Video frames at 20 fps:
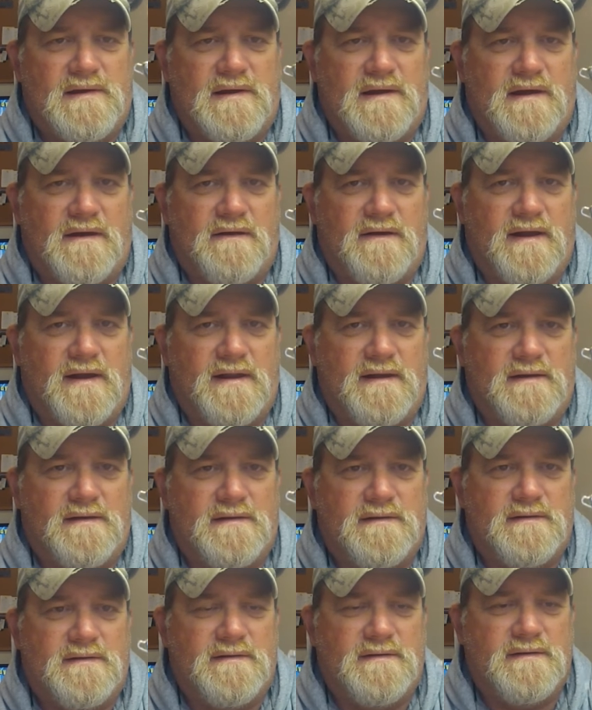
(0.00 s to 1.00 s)
All right.
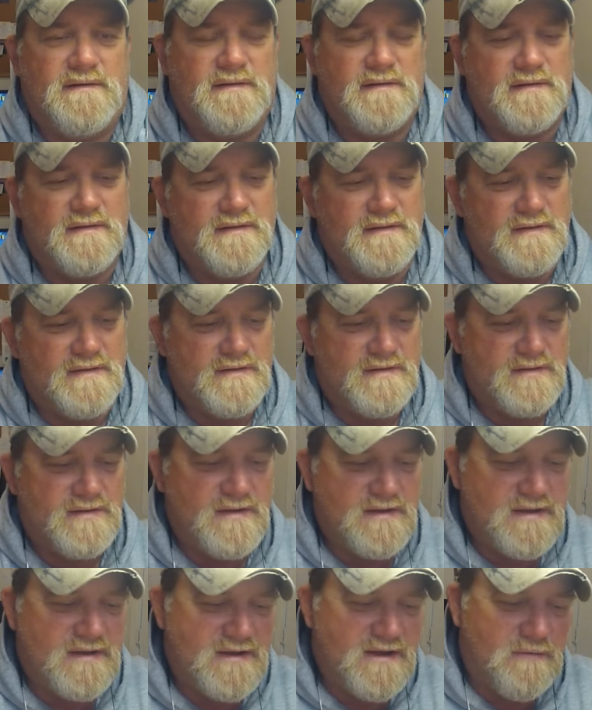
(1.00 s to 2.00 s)

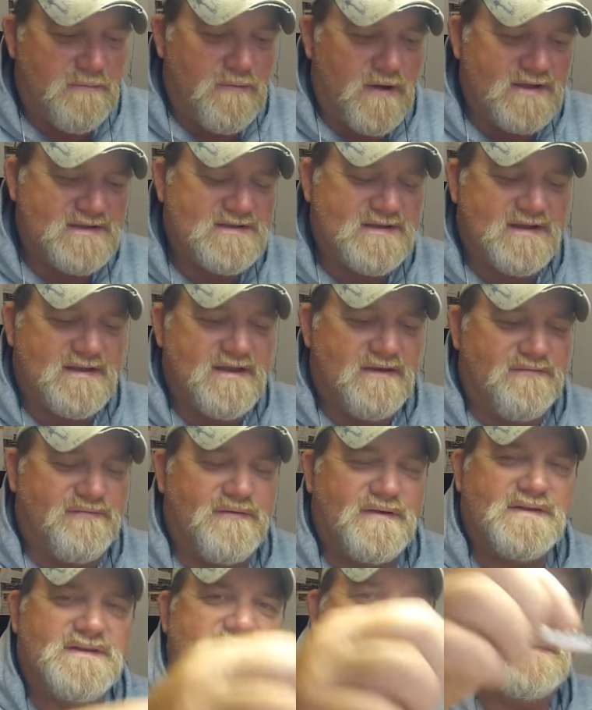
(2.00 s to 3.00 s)
Now, what's the
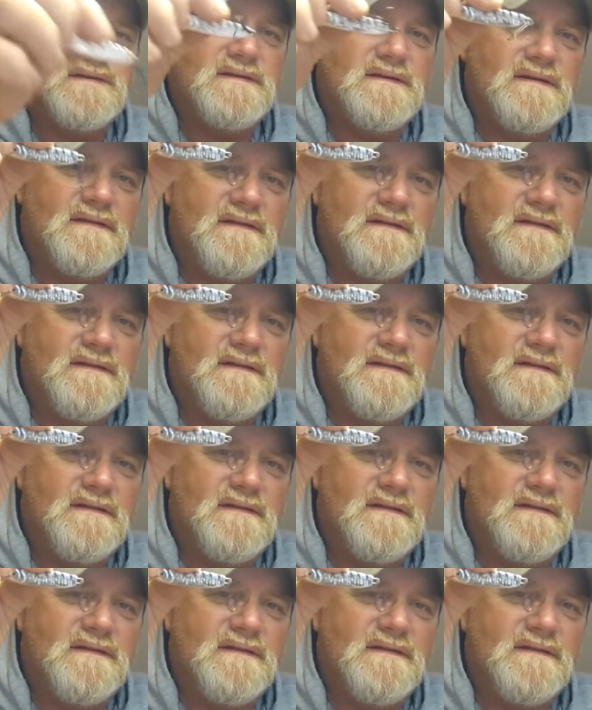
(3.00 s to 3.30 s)
difference?